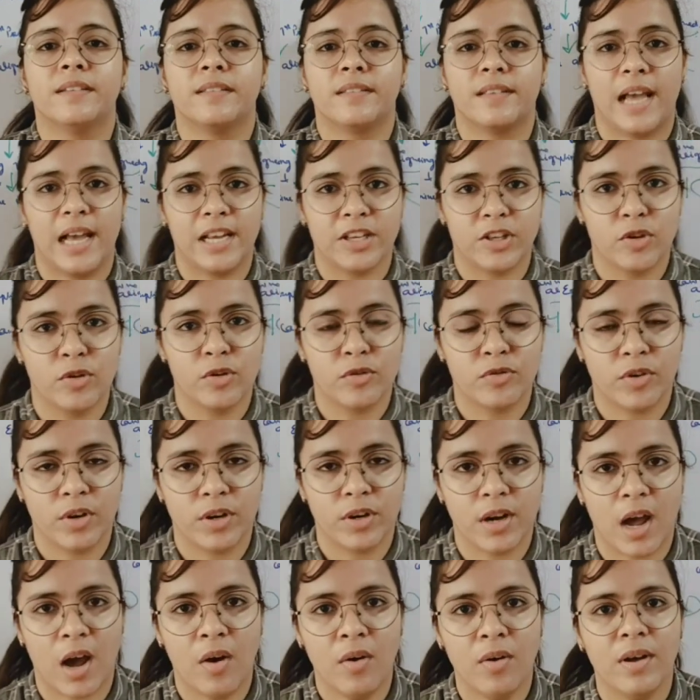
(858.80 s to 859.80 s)
thank you for
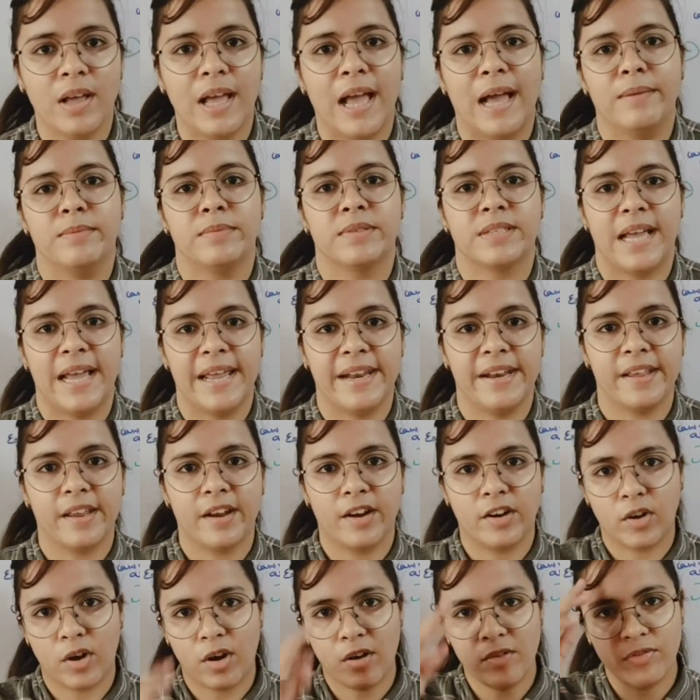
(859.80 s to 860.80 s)
now, I'm signing
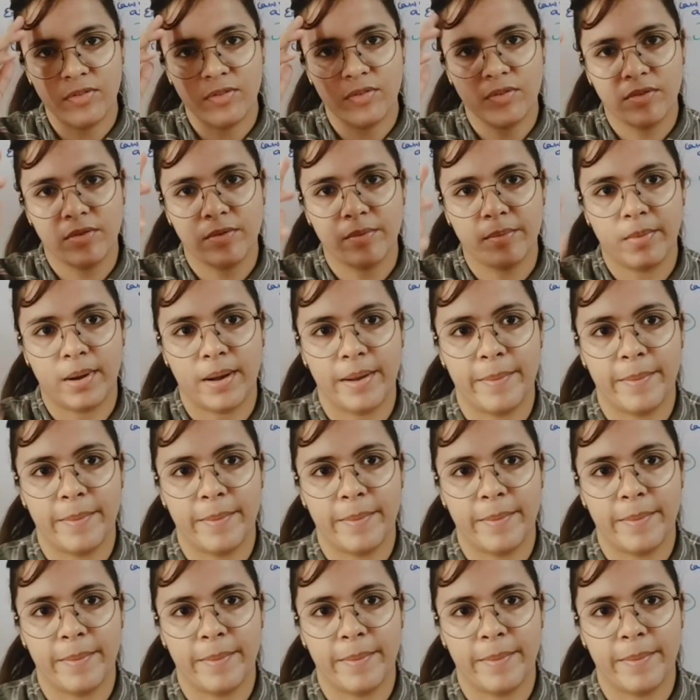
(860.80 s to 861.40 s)
it off. Bye.